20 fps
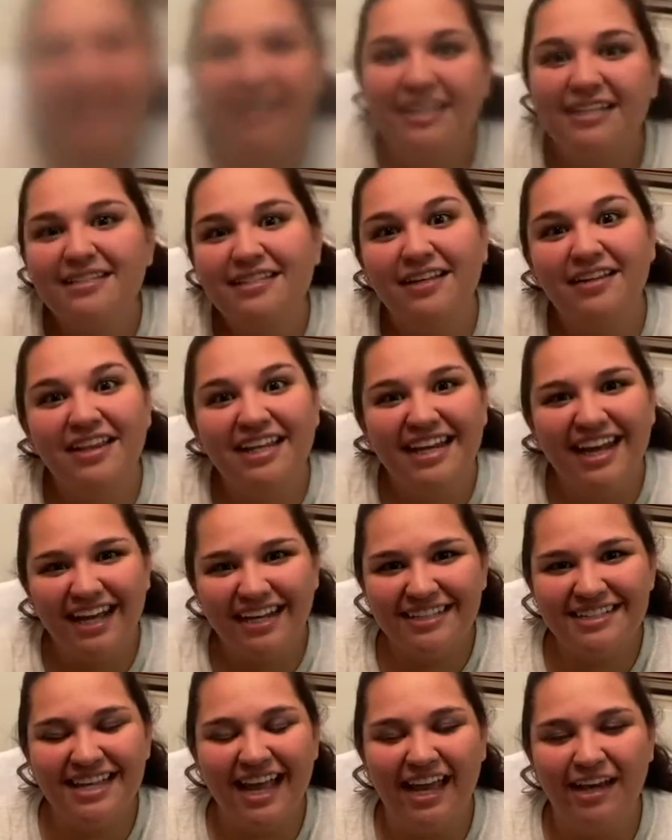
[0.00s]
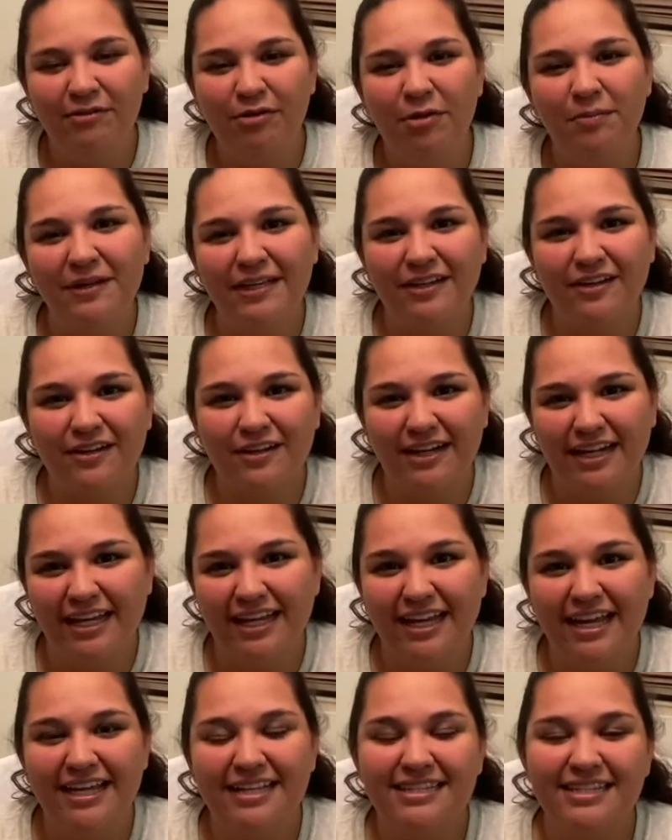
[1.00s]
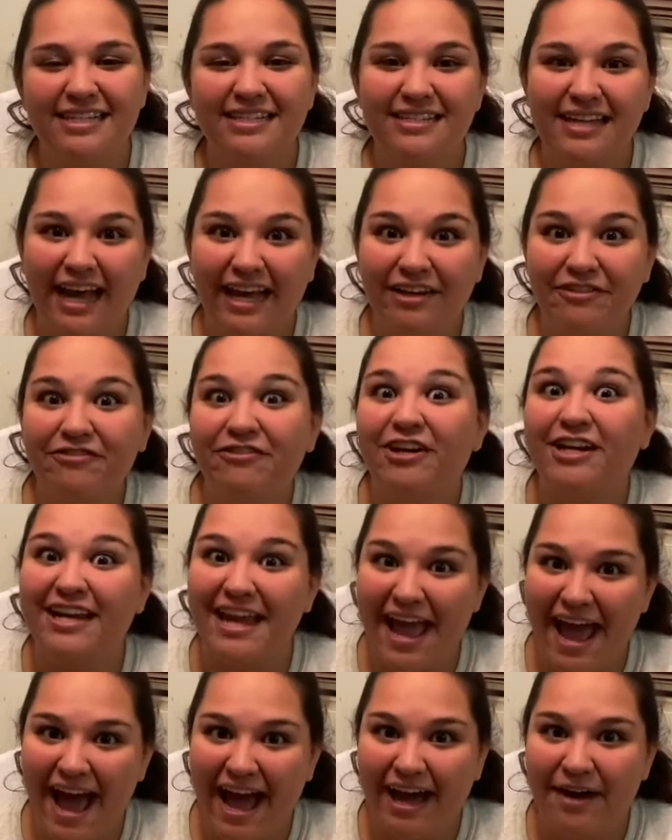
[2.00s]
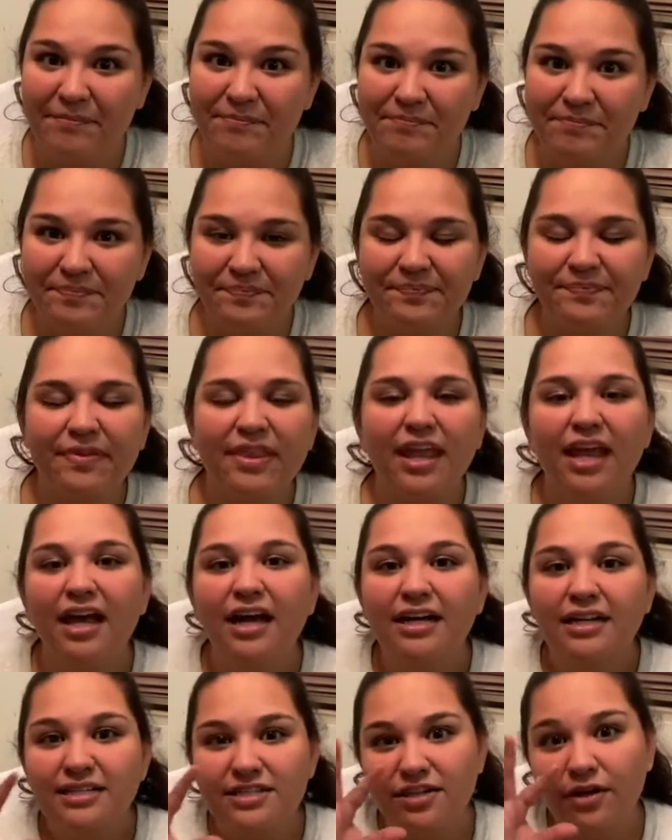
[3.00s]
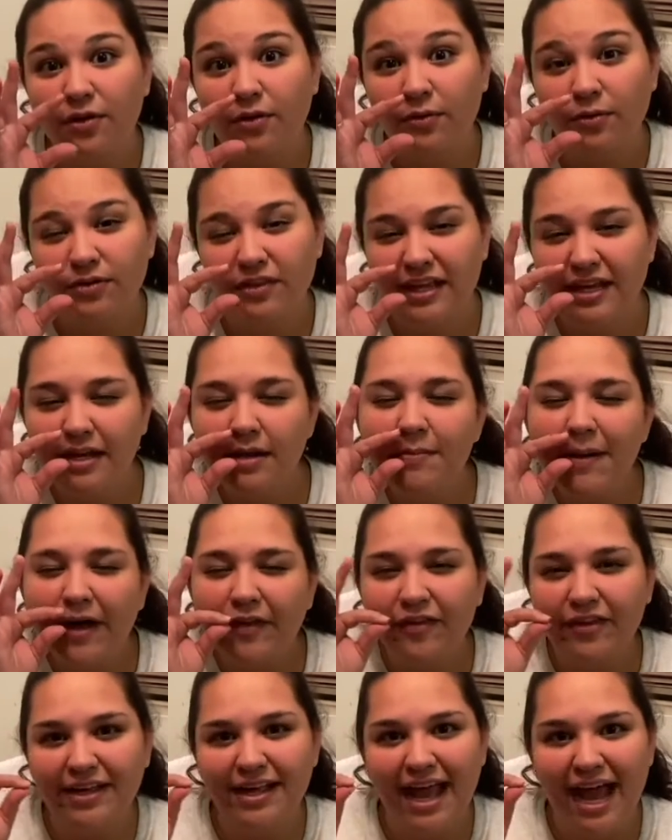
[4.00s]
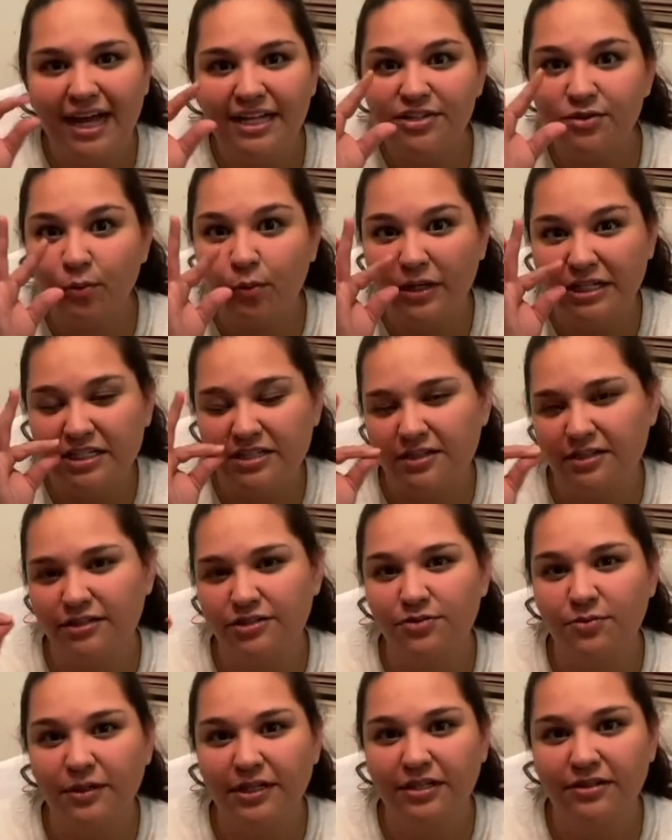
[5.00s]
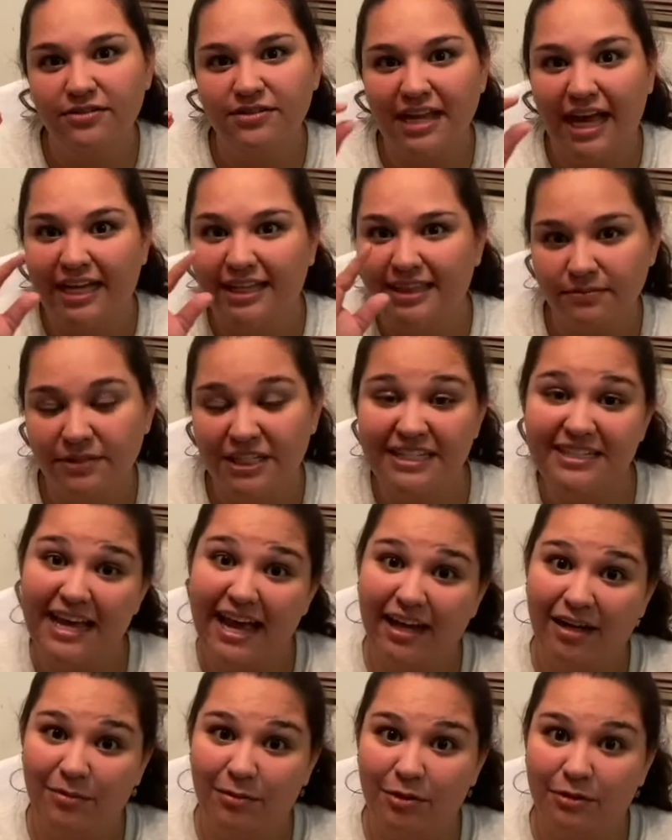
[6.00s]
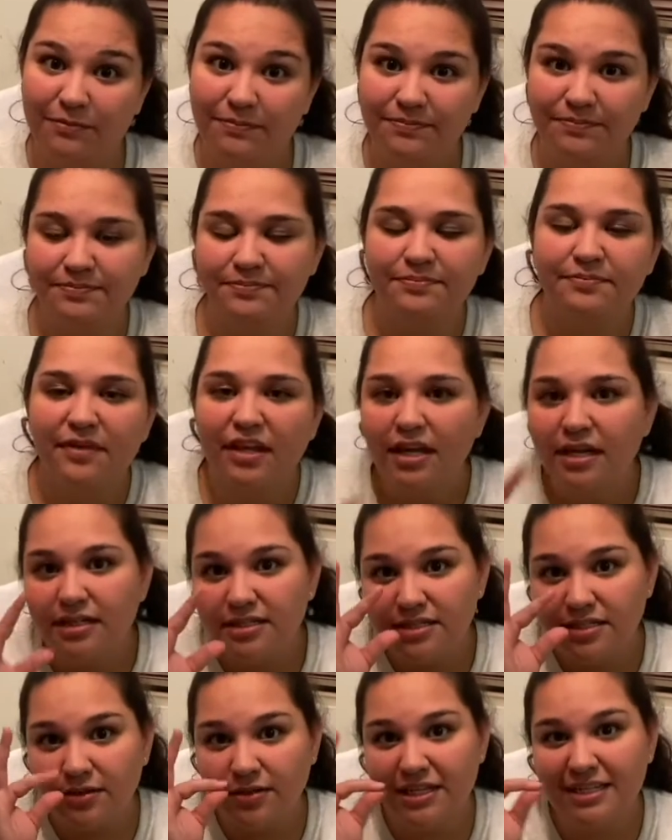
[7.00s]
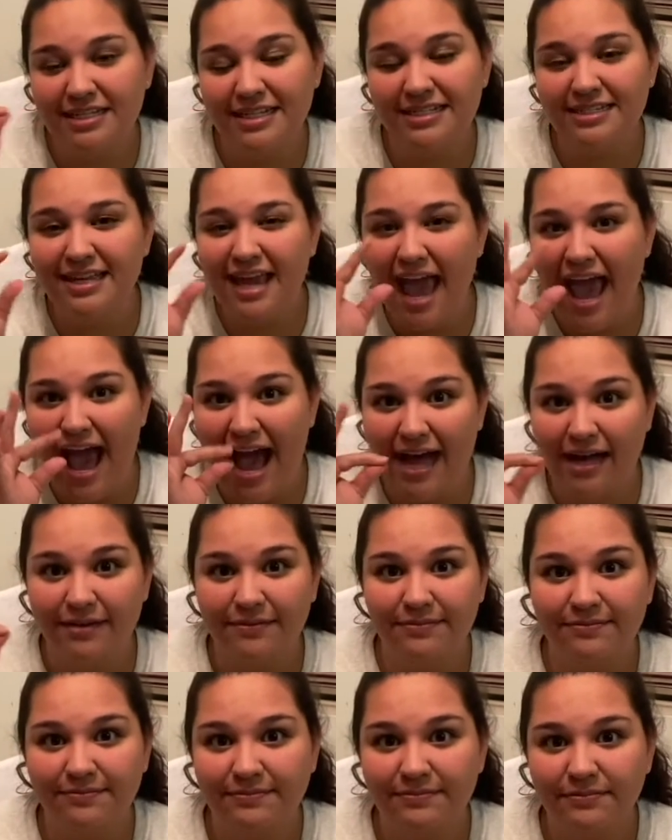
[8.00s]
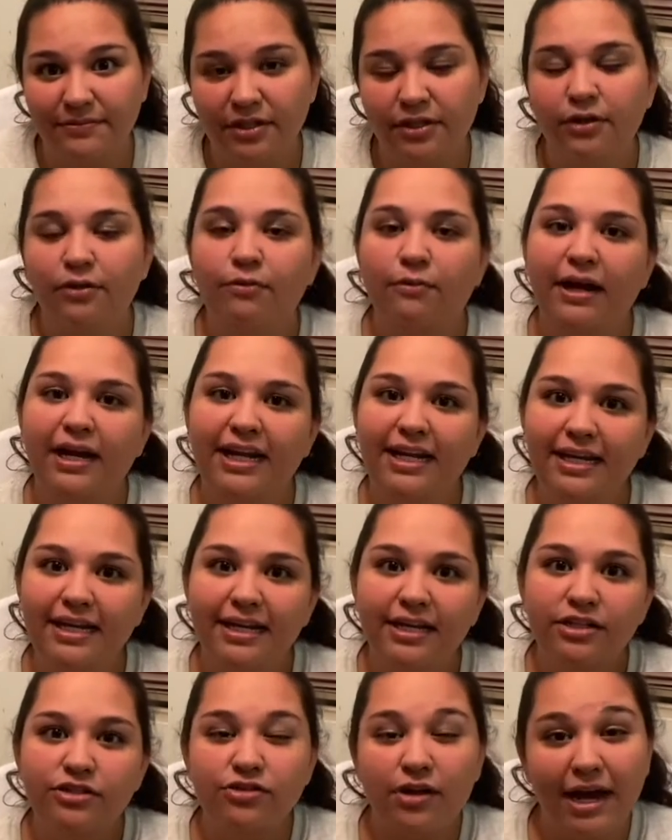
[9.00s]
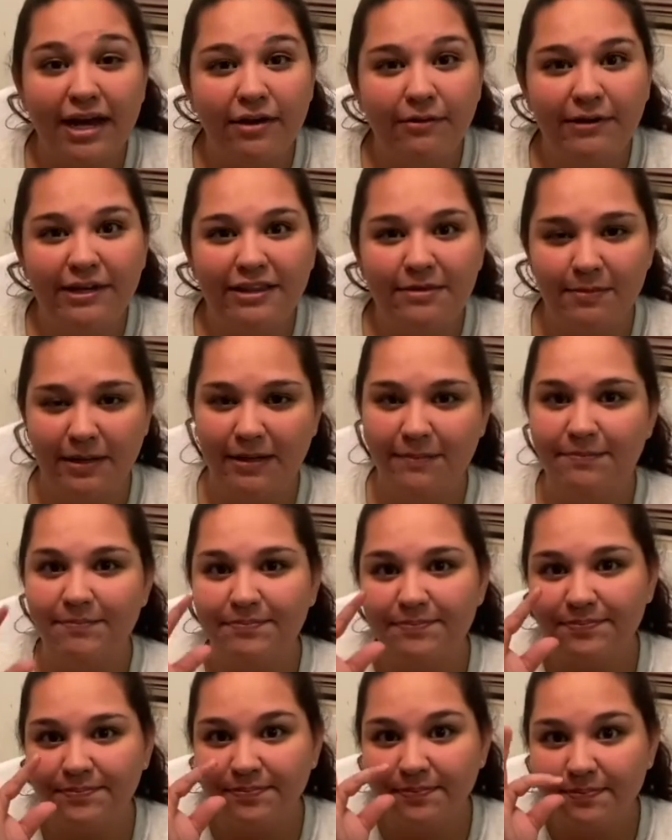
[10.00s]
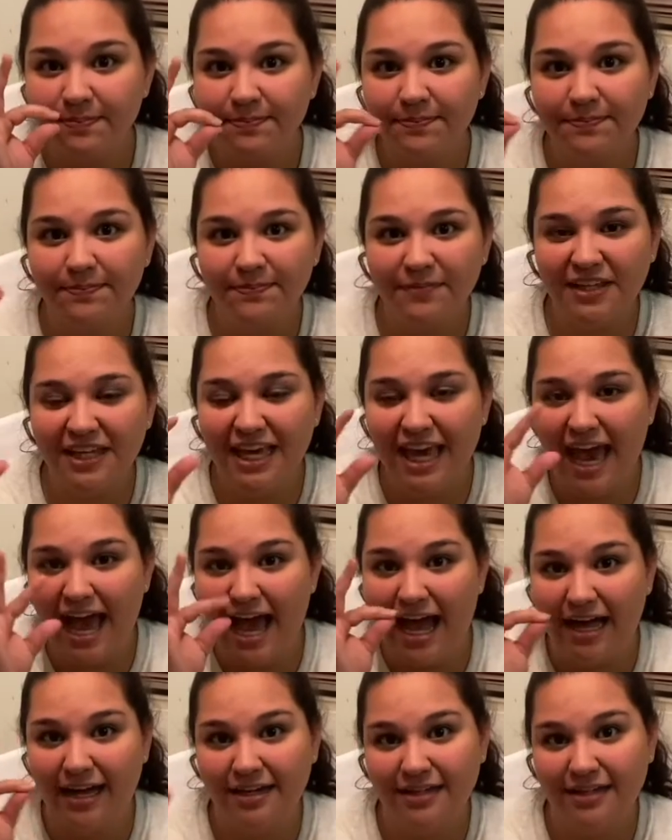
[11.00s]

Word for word: So the next sign we'll be learning is the sign for cat. So think about the cat's whiskers when you sign this animal. So this is cat. Ready? Try it with me. Cat.